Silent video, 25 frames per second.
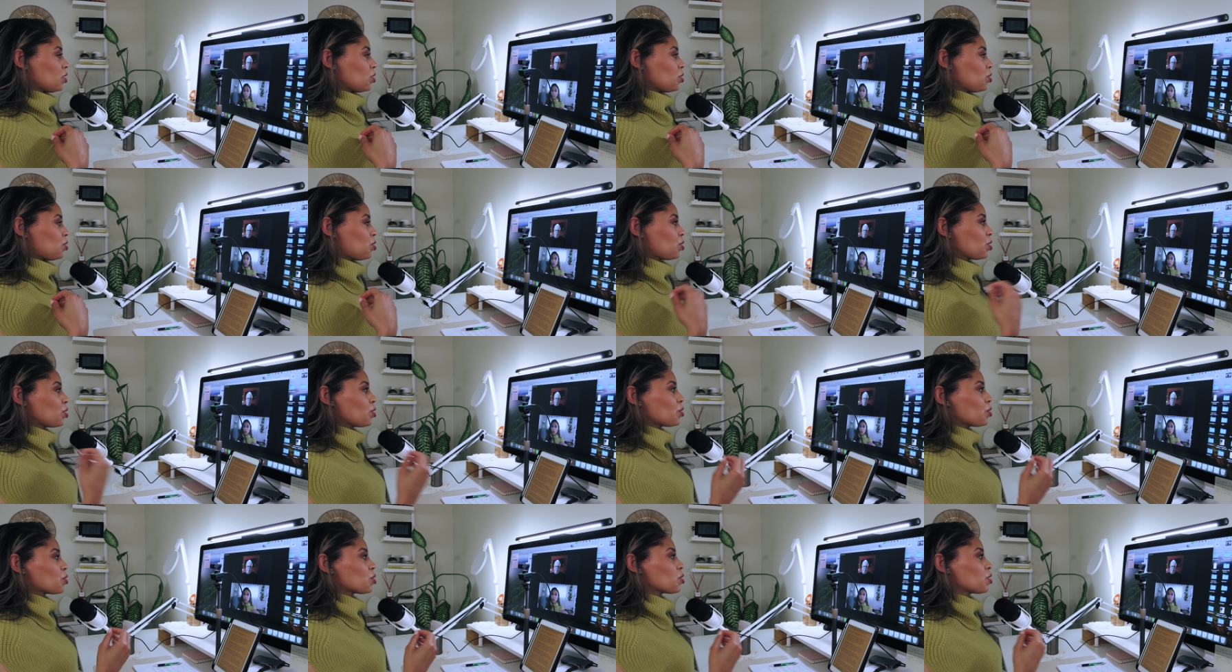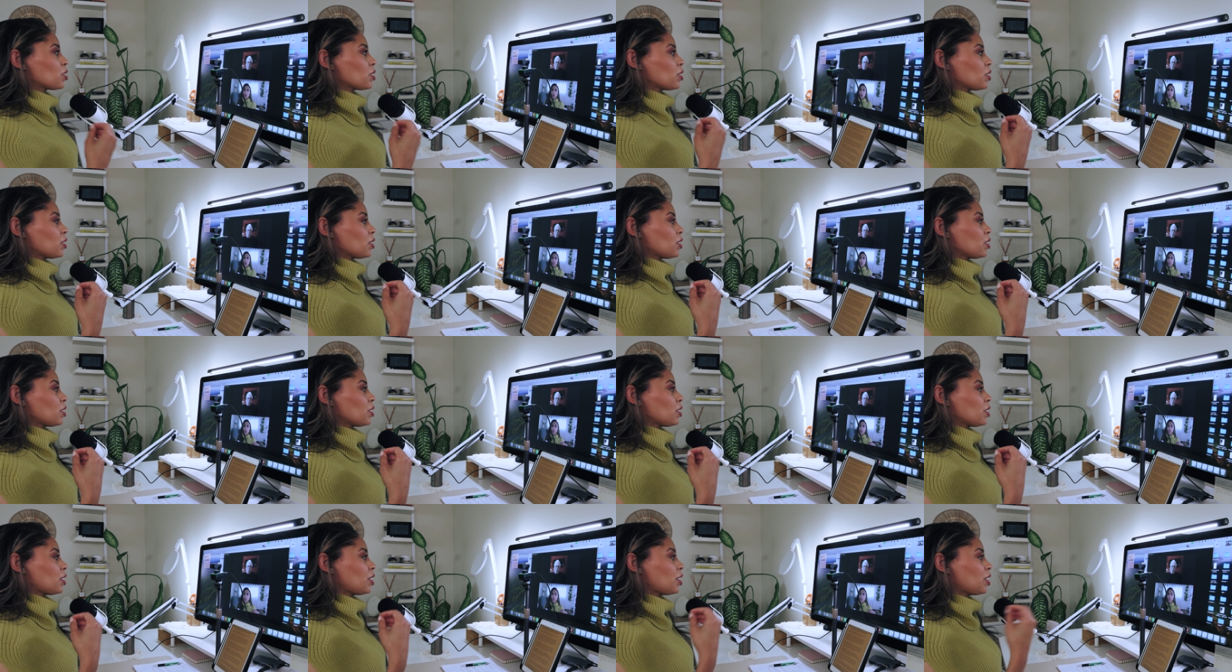just
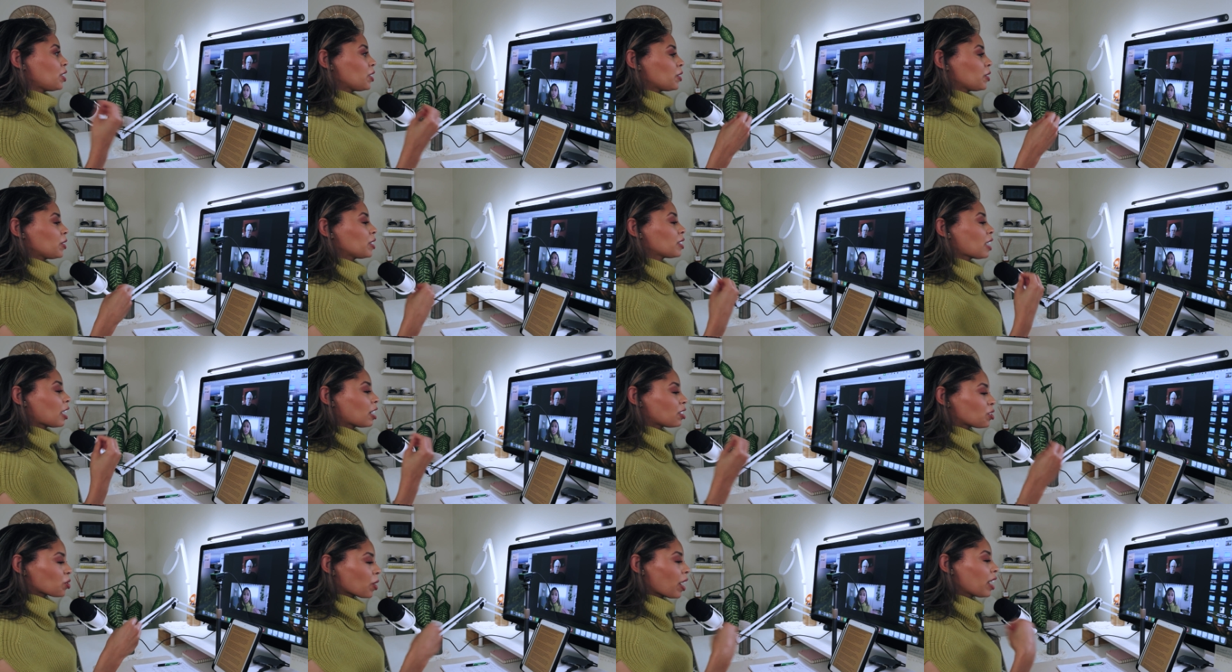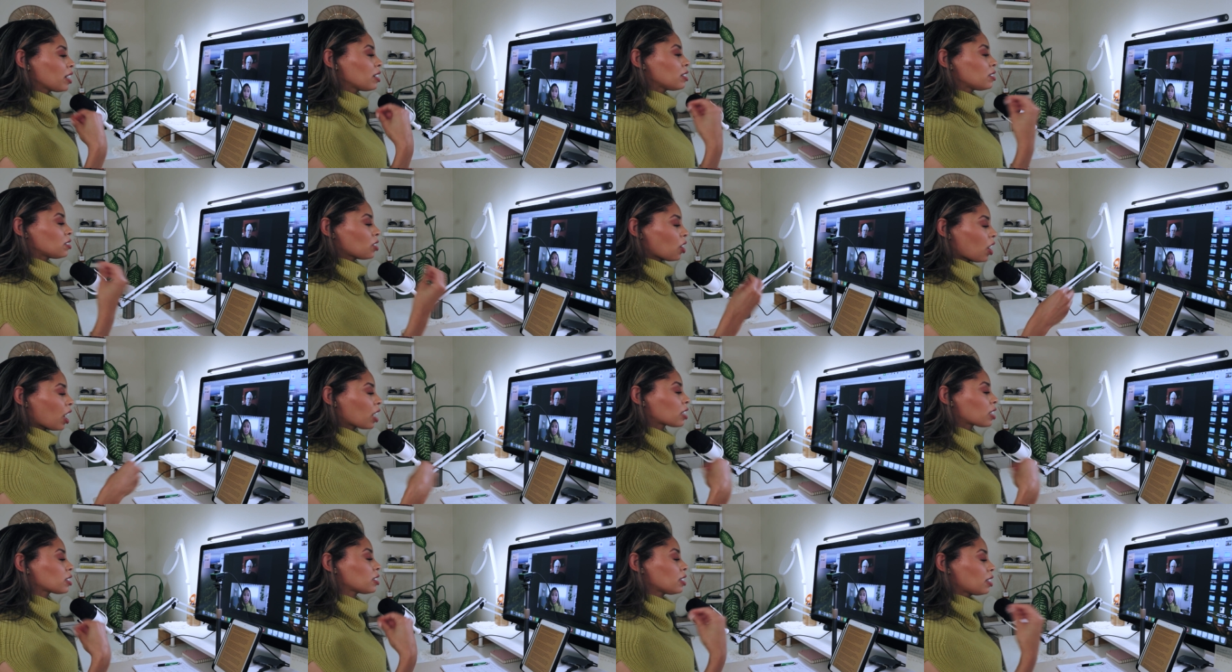I try to
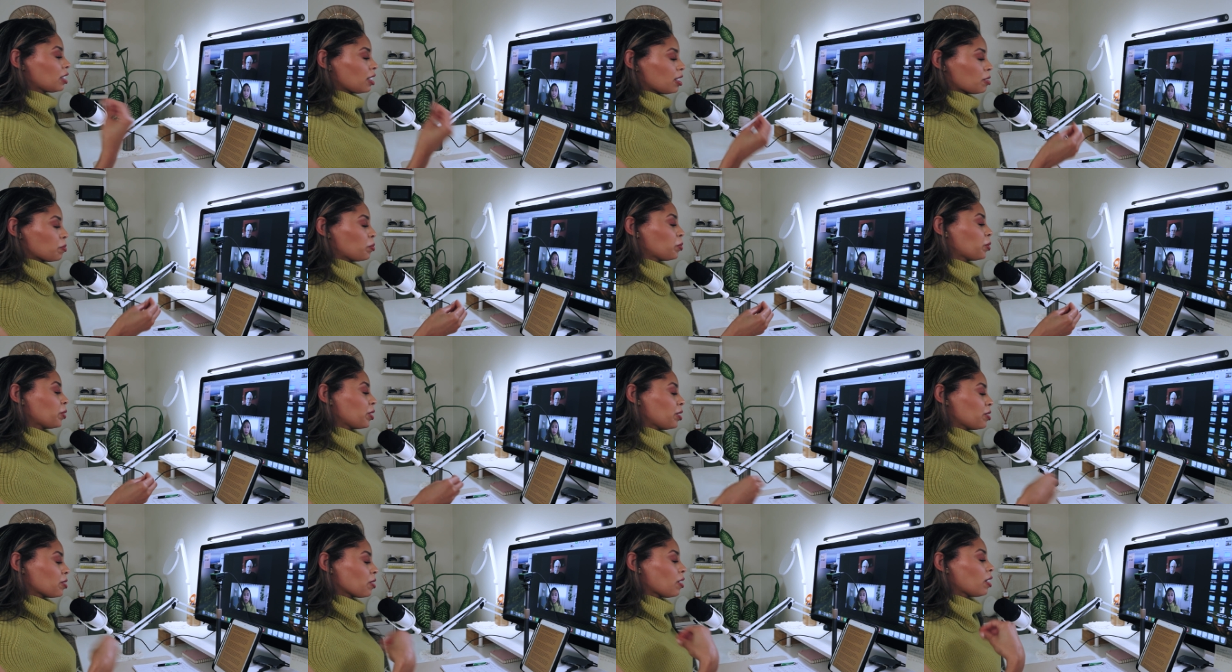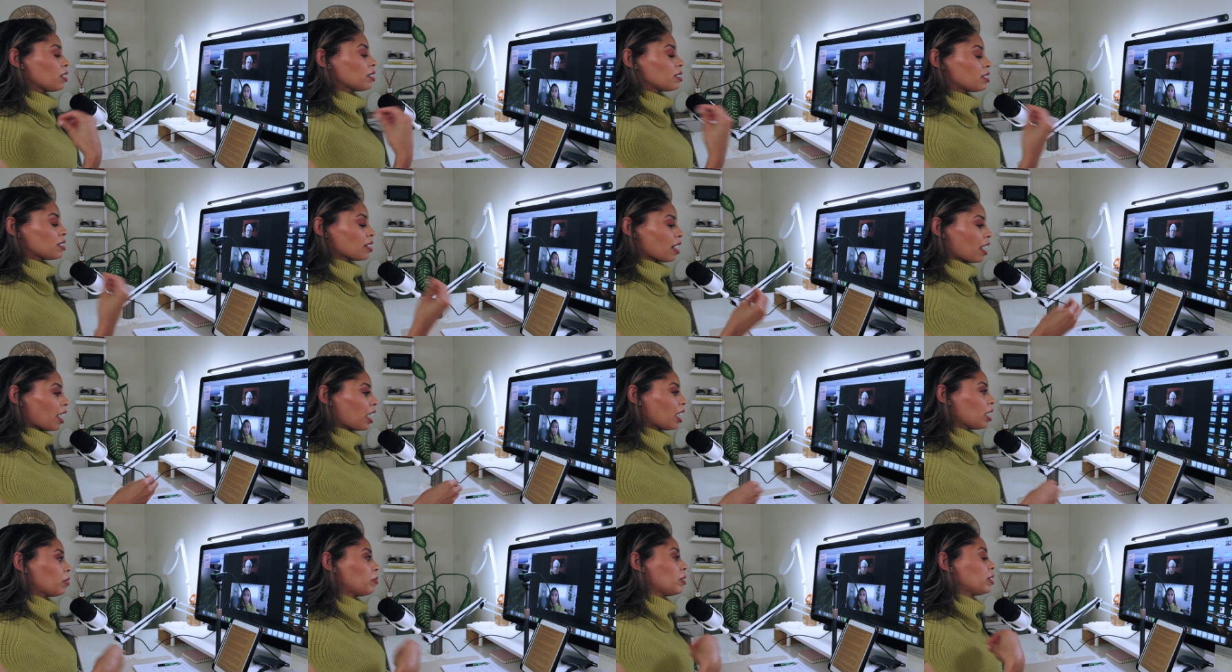talk to these boys all the
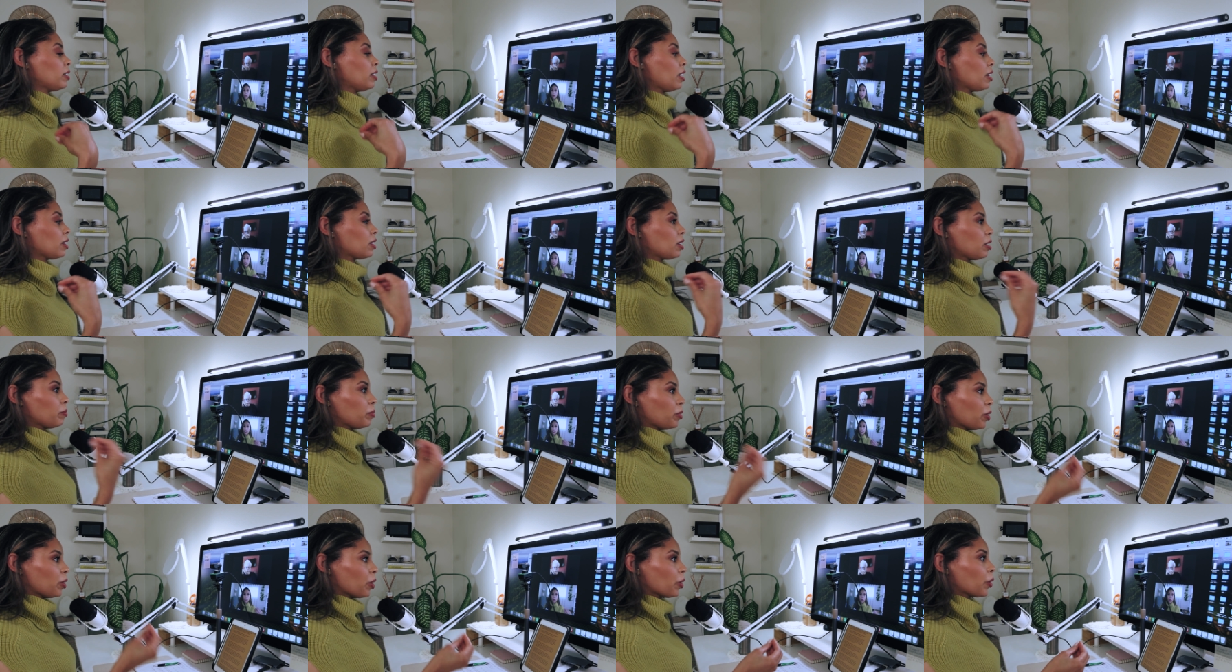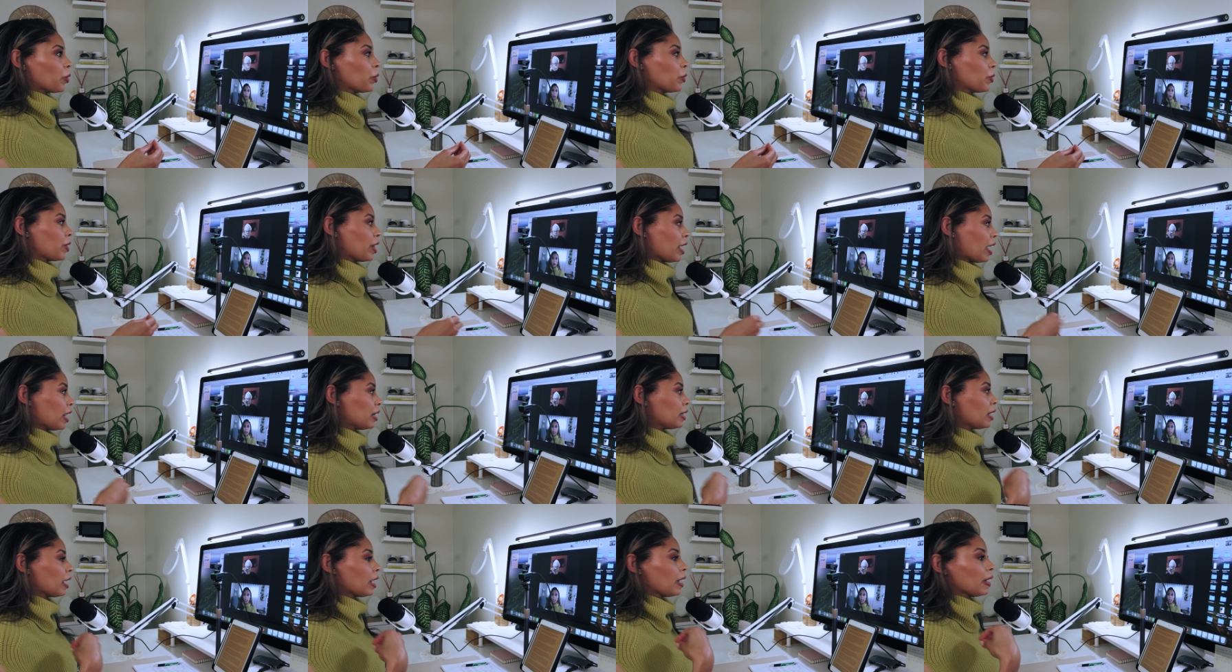time and let them know
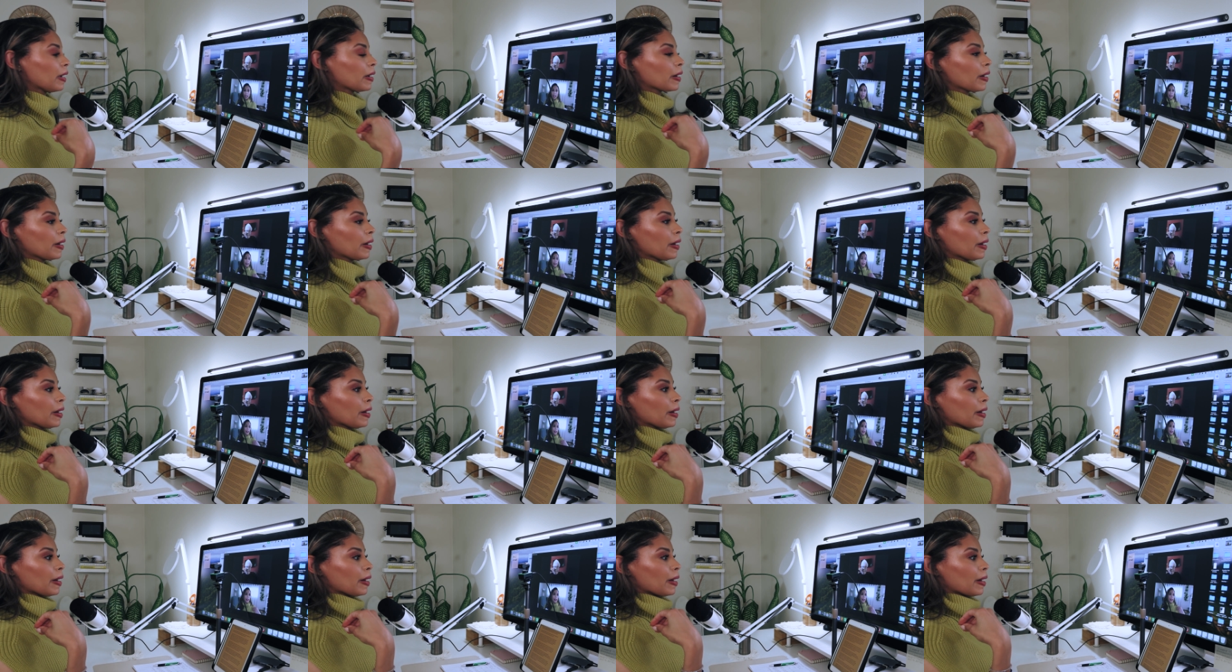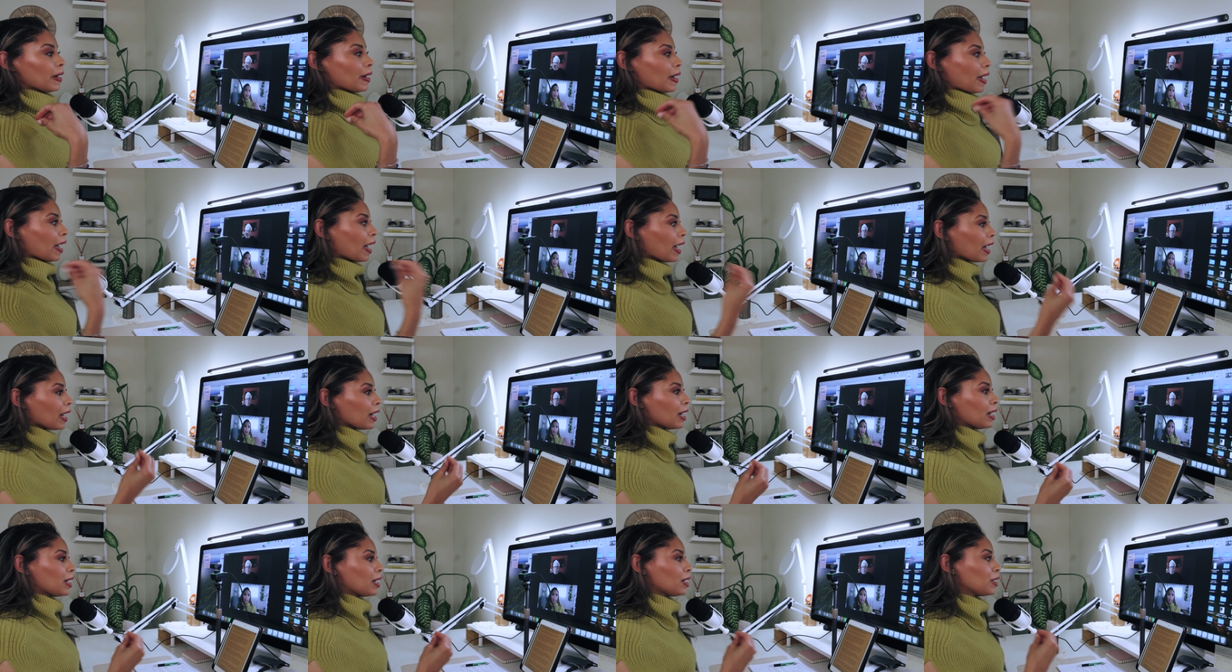that, like,
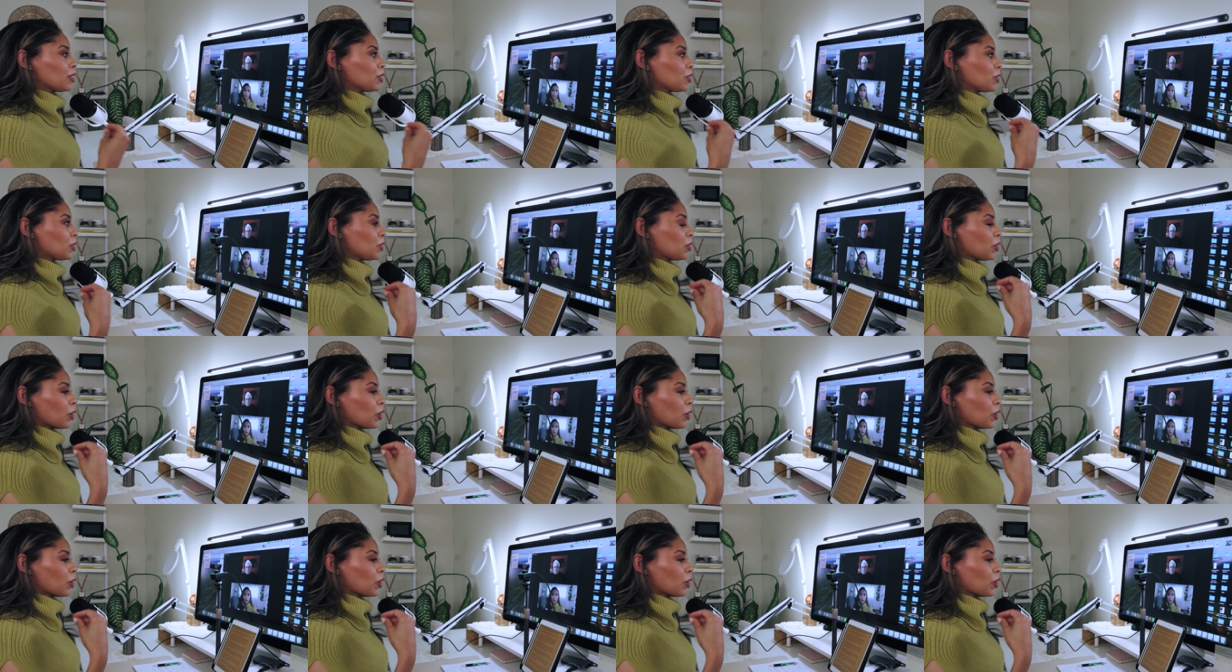hey,